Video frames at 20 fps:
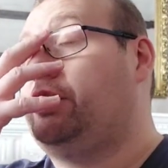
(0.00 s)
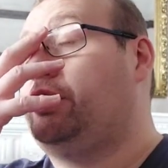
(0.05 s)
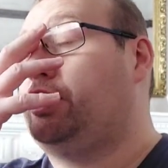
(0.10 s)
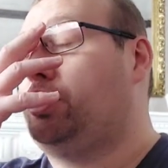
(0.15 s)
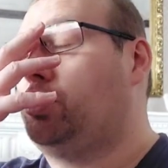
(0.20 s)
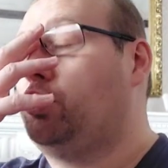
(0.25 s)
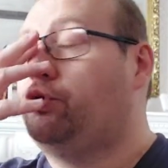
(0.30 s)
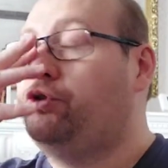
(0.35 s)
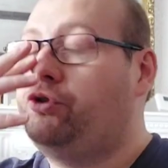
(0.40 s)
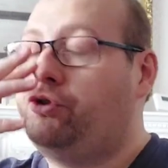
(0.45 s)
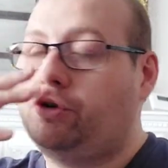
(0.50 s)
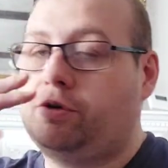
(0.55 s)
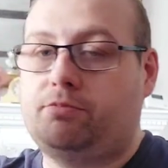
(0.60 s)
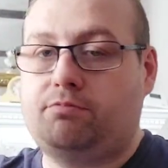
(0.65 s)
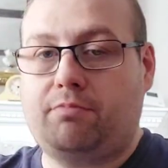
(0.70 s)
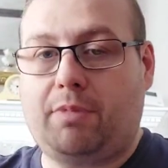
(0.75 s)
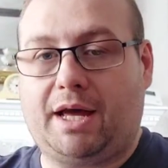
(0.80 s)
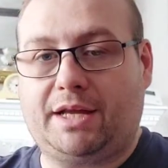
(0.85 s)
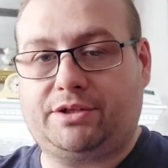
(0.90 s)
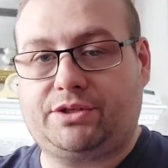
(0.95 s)

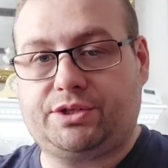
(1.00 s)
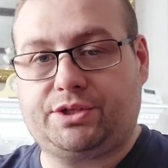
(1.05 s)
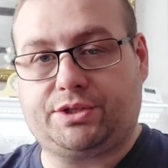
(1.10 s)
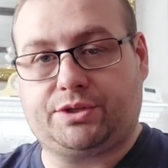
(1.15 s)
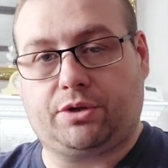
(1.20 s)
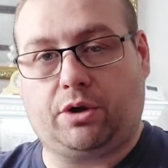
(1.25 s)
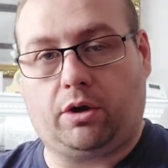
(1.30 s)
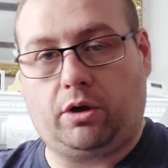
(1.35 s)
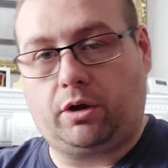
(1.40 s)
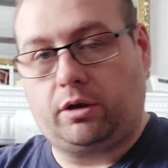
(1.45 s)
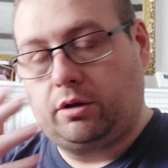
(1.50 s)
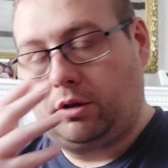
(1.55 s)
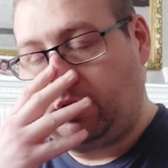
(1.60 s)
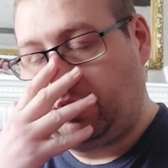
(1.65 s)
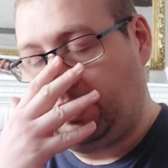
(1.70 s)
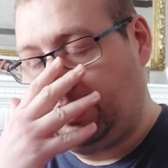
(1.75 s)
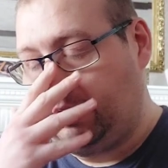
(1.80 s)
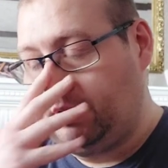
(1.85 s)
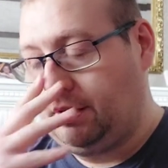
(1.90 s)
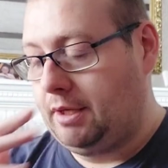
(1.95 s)
Gundam Mad Store,
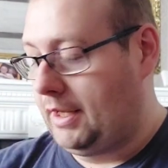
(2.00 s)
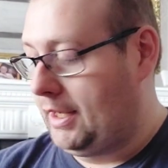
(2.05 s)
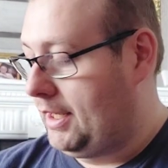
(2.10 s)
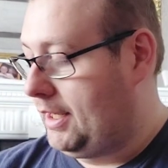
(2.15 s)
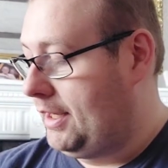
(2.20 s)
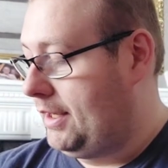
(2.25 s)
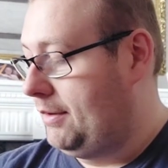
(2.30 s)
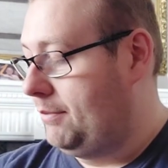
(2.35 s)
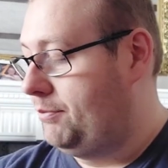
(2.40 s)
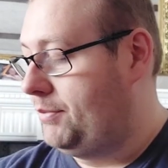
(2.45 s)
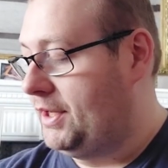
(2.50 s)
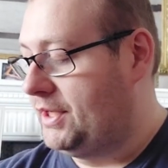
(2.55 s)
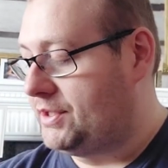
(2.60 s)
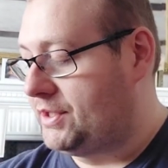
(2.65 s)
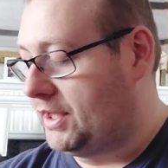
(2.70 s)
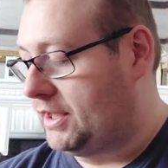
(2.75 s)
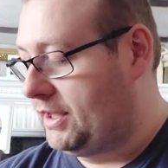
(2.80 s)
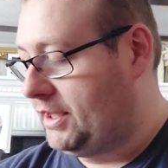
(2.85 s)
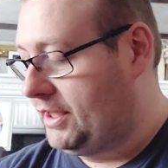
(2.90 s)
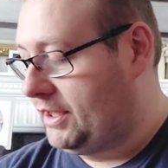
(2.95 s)

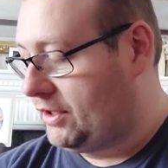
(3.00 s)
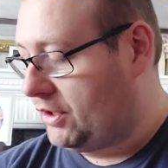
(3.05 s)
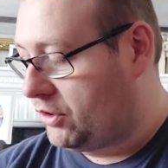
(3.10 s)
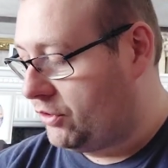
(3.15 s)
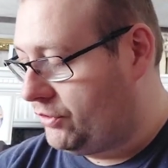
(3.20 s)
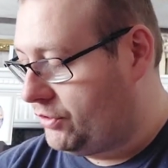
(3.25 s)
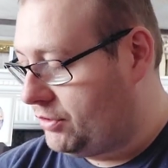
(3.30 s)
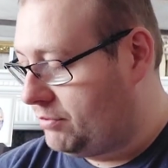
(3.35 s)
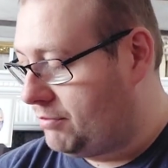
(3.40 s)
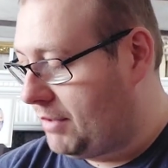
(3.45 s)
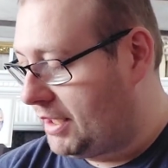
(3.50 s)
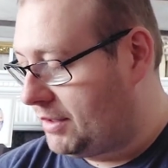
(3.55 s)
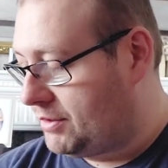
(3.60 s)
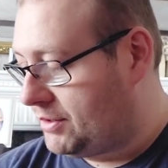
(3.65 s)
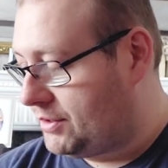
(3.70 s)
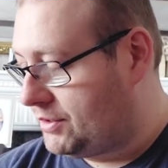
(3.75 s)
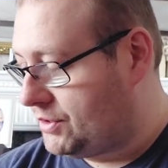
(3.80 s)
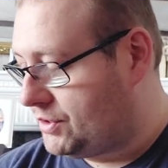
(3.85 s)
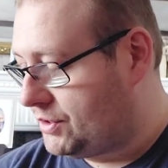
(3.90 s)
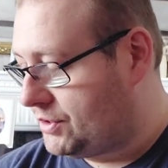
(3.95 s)
basically the Gundam
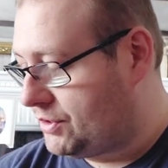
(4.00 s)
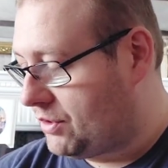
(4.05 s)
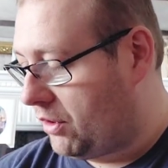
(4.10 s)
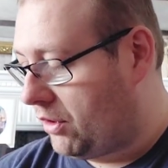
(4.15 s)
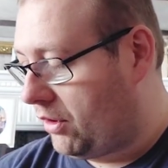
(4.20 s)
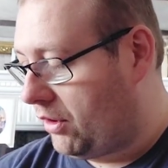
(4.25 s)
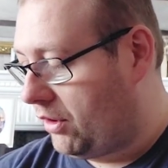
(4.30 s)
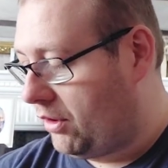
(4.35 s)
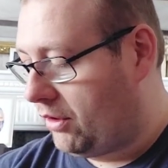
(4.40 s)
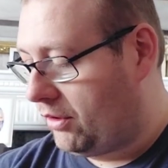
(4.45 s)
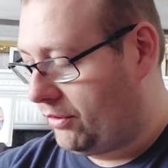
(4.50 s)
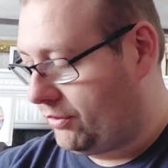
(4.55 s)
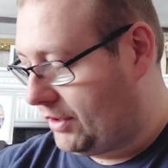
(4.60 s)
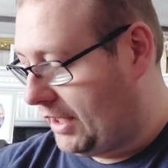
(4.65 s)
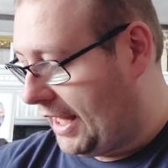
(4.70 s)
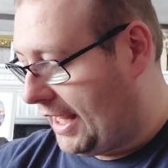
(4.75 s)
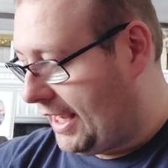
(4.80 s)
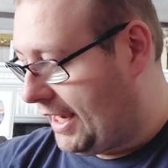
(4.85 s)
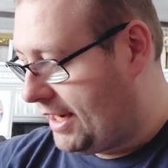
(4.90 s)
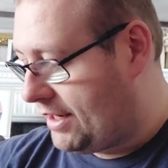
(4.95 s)
Mad Store
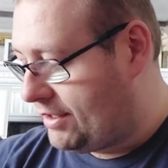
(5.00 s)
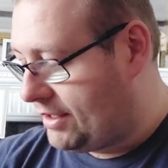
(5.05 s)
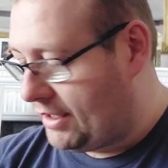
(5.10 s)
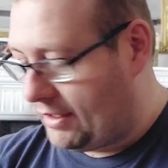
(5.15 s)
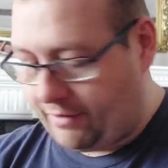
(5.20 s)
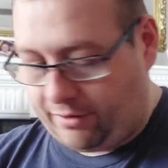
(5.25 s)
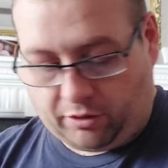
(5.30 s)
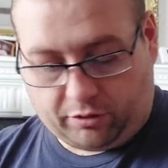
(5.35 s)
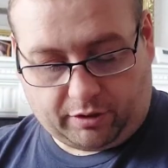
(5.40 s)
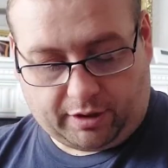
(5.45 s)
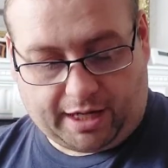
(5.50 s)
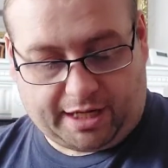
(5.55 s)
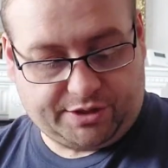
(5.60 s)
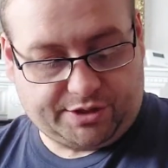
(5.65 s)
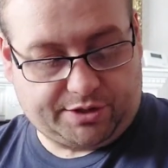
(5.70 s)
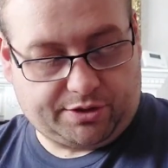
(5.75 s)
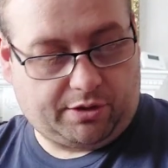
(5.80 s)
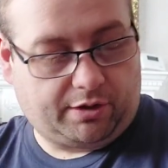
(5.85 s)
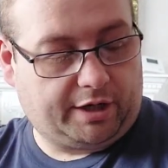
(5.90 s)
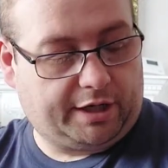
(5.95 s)
online and online
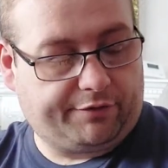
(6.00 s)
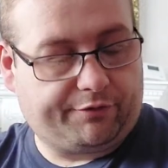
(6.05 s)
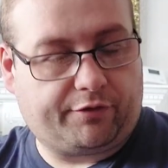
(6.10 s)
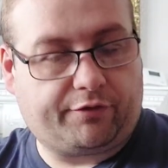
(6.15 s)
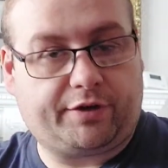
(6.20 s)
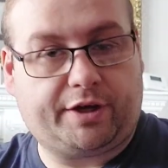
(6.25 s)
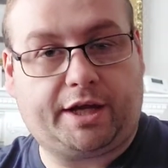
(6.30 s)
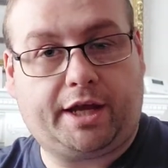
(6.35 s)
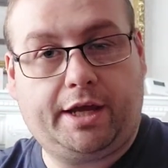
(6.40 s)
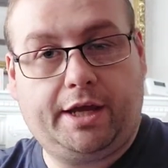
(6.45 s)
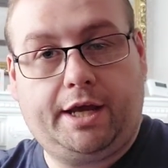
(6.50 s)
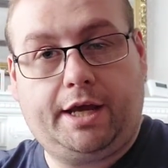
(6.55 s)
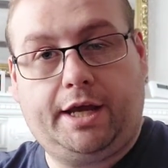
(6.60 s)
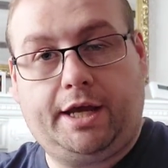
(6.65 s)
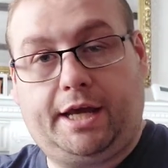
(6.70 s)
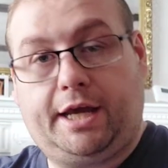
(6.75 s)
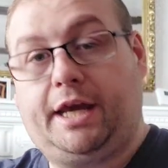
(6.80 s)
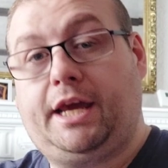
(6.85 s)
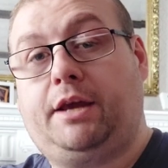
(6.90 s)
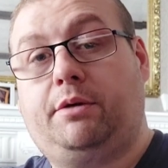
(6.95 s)
store and everything,
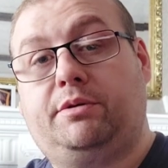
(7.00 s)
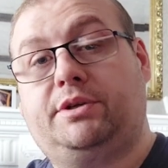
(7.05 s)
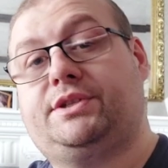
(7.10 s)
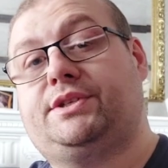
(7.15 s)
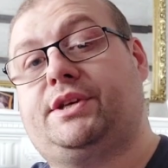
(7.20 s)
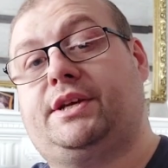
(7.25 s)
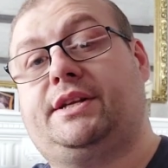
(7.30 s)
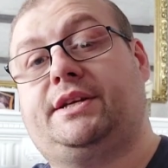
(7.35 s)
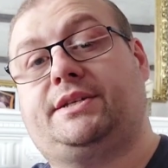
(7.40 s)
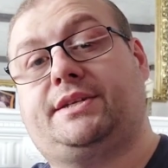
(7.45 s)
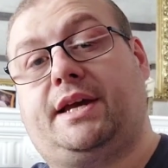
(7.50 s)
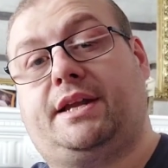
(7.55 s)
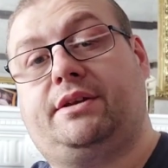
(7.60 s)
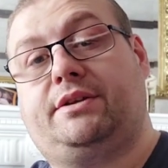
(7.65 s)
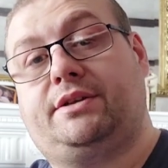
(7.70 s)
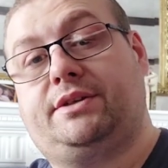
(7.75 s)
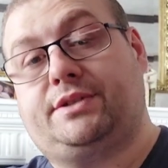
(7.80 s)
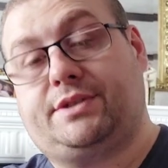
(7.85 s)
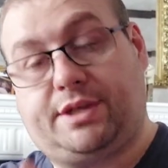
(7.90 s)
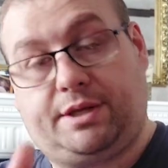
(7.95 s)
he was in
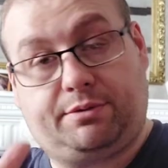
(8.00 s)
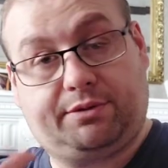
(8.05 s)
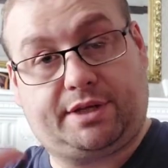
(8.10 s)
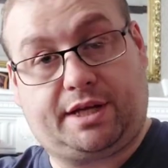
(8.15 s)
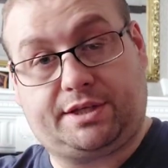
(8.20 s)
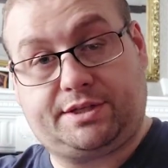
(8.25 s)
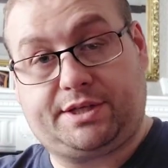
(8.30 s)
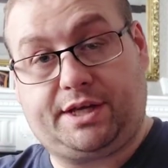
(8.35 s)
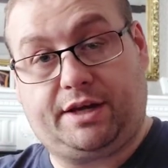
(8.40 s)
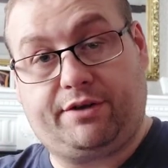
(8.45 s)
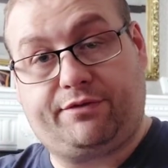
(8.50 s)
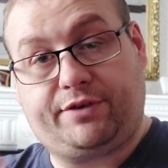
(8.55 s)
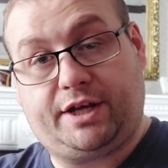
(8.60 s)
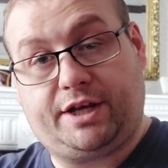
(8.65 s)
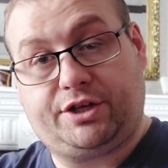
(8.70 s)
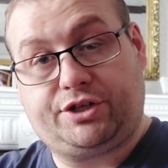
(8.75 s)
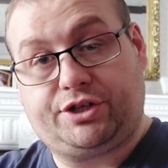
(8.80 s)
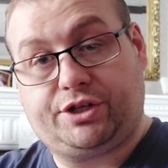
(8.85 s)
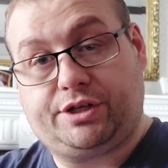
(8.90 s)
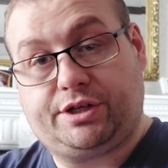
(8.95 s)
attendance. He was at TF
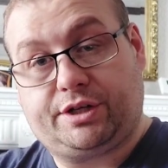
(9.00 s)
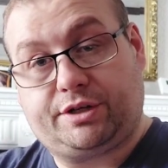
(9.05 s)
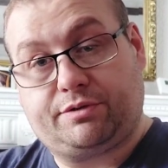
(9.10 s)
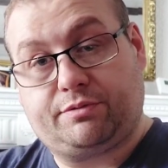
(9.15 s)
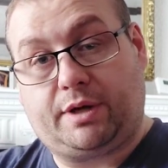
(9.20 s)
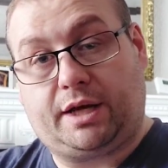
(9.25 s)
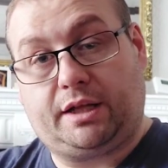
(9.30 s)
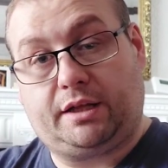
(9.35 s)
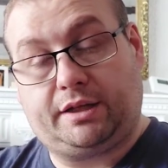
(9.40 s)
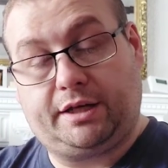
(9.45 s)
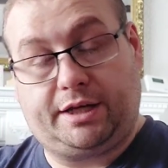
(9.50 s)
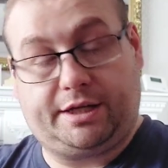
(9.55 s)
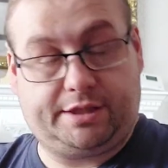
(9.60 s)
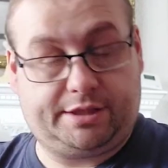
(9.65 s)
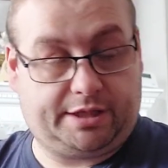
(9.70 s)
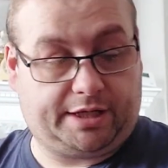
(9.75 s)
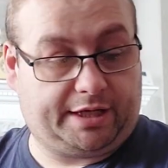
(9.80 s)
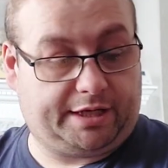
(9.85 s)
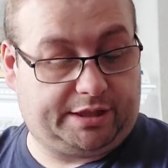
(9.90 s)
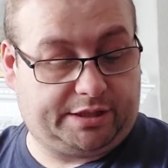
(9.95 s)
Nation as well
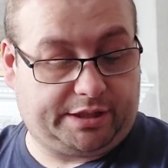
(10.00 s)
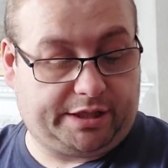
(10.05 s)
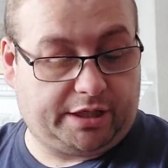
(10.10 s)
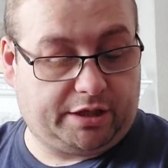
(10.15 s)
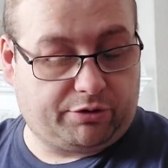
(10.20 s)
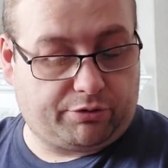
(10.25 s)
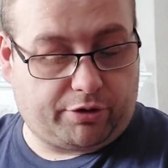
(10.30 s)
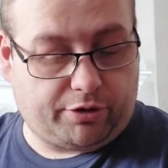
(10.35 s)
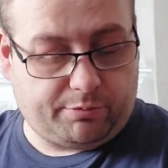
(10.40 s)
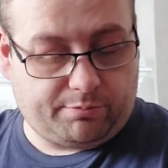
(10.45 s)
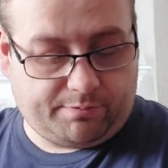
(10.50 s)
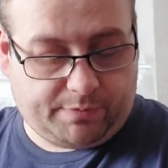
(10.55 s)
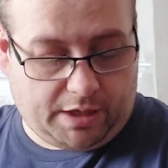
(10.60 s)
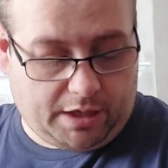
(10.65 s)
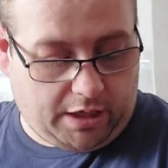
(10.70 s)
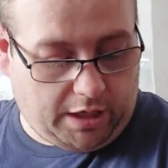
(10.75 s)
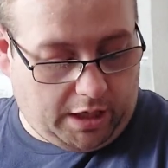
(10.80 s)
in the dealer room.